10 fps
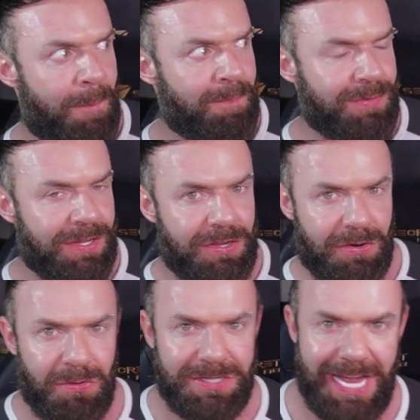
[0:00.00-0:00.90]
you're
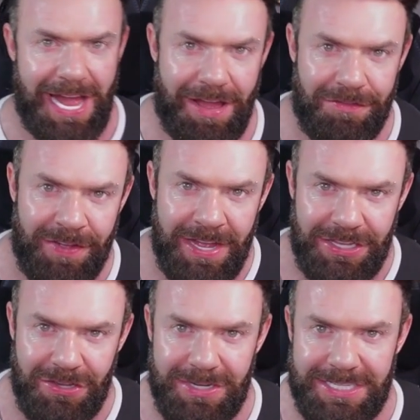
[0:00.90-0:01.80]
going to have
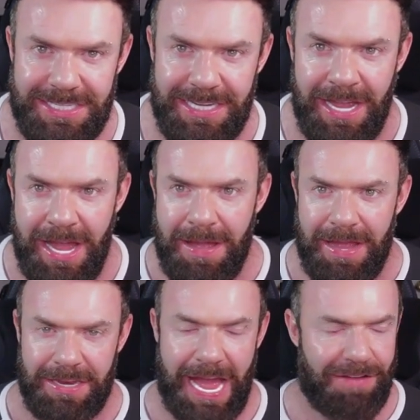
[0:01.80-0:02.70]
Unity
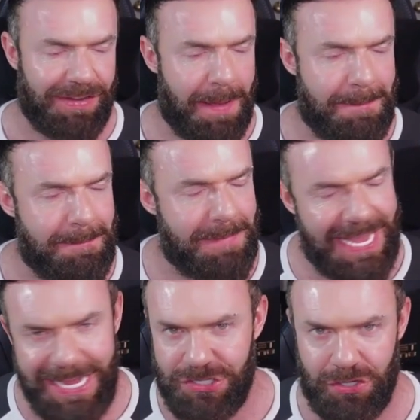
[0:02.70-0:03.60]
having a
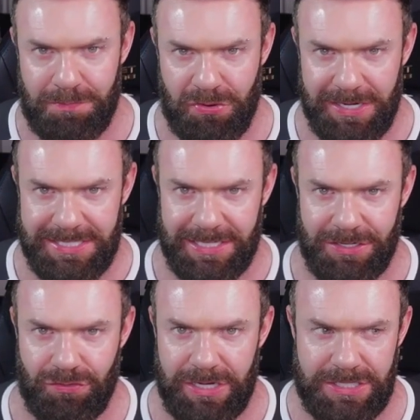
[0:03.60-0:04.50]
major price
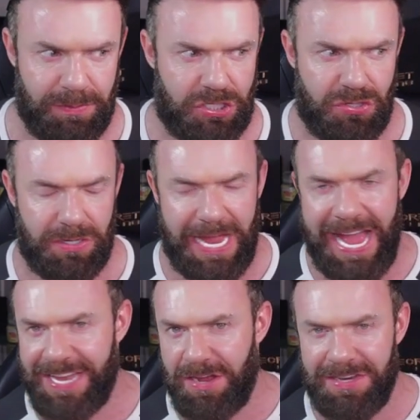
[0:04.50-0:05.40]
increase, which could
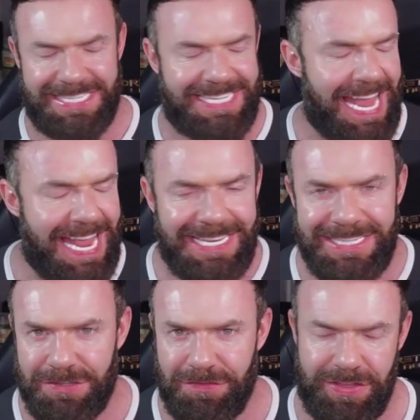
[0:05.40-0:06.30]
add on tens
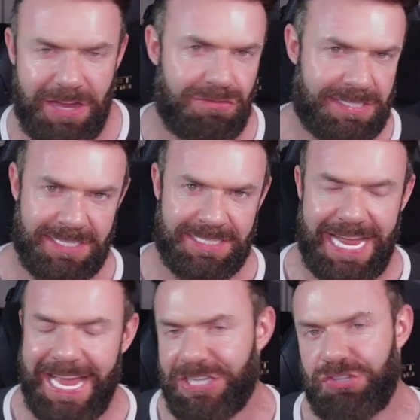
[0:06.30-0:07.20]
of thousands
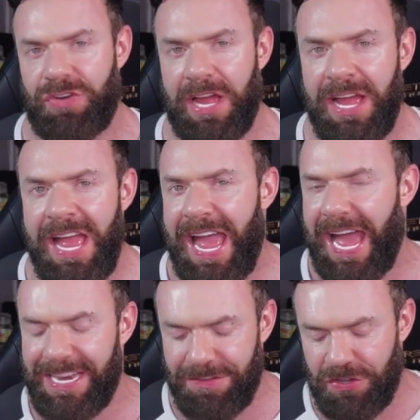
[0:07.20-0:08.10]
extra.
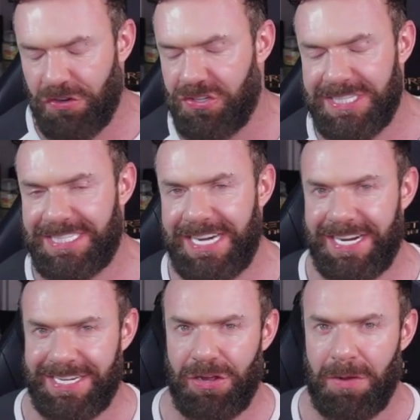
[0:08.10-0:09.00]
And if you're just
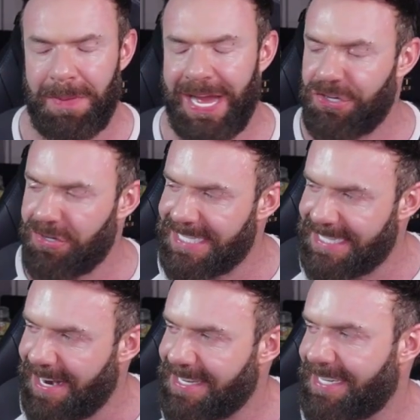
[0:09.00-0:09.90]
starting up and you're
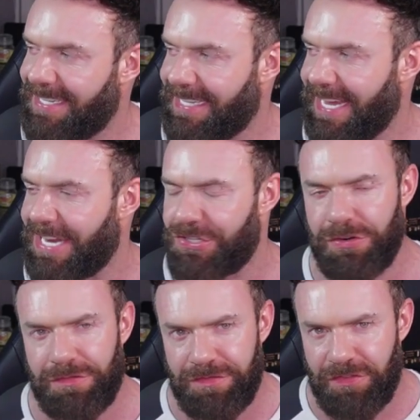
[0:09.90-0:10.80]
starting to get your
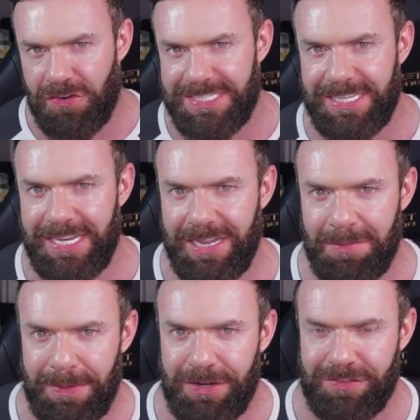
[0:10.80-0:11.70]
first little
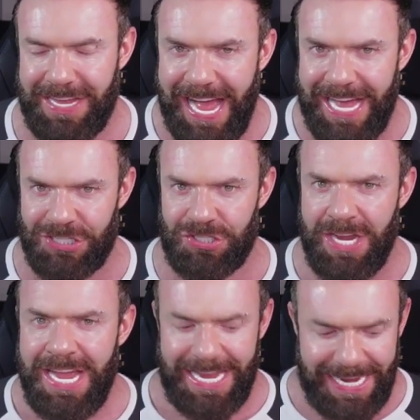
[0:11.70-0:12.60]
bit of cash
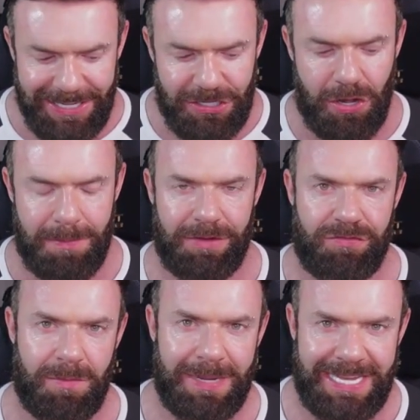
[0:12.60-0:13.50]
incoming
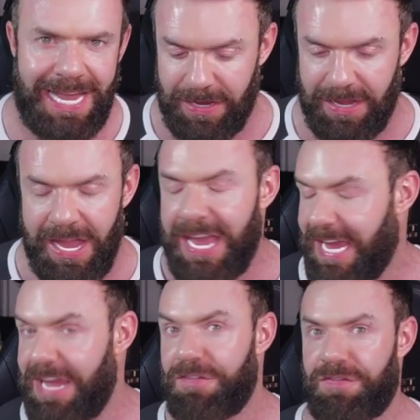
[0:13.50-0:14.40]
from a game,
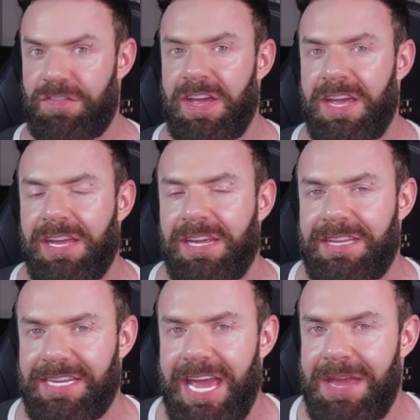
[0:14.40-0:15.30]
if the
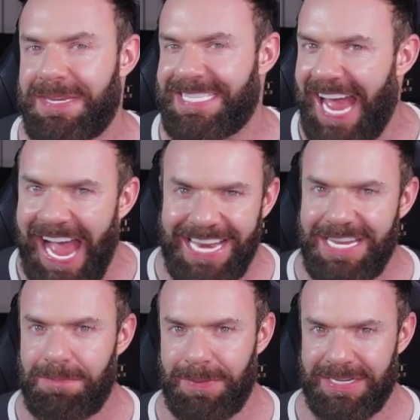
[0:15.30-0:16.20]
game is any
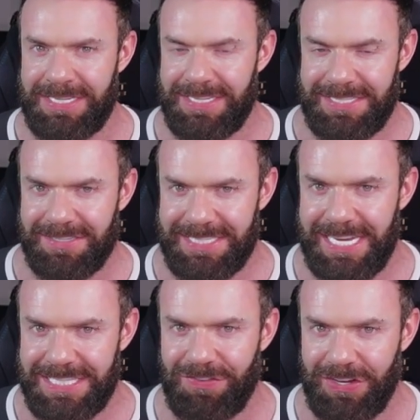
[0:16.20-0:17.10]
bit
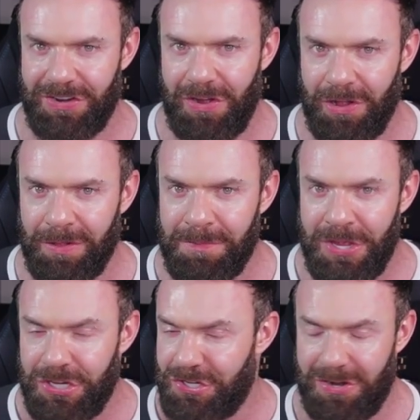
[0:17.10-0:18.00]
successful at all,
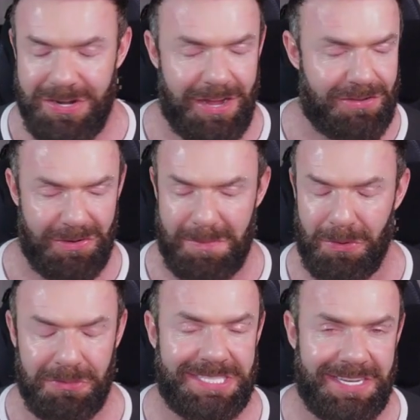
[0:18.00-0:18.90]
you're not going to
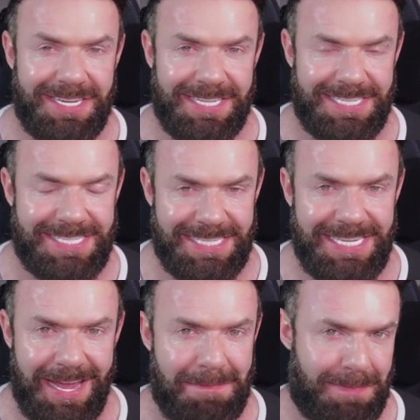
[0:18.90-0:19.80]
most likely see
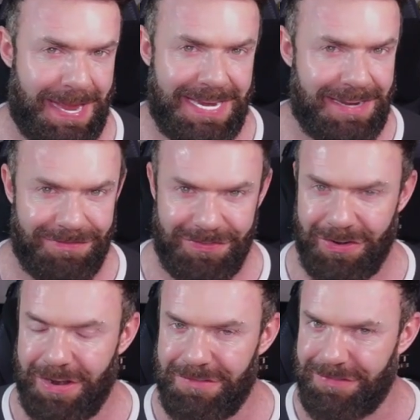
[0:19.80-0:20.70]
a penny for
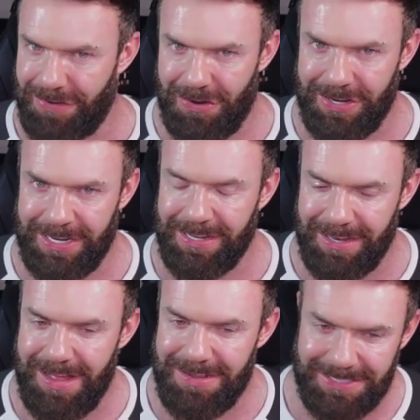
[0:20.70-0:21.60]
a very
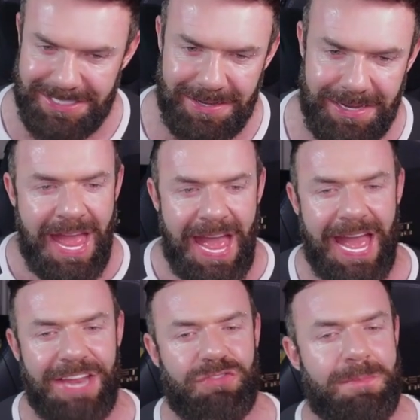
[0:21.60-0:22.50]
long time.
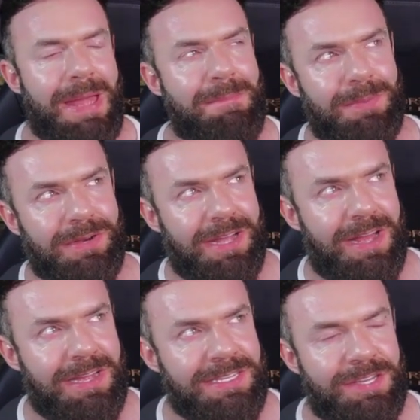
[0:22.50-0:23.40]
And remember
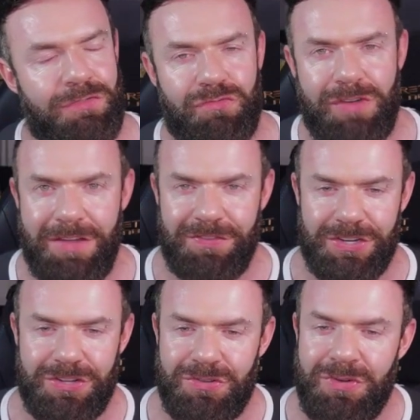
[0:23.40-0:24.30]
guys,
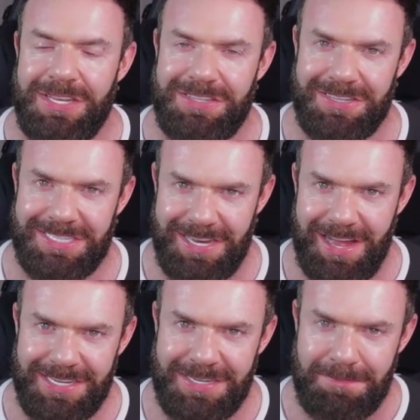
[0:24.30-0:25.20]
revenue does
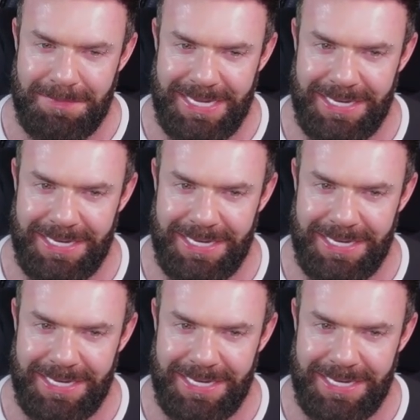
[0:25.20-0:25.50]
not mean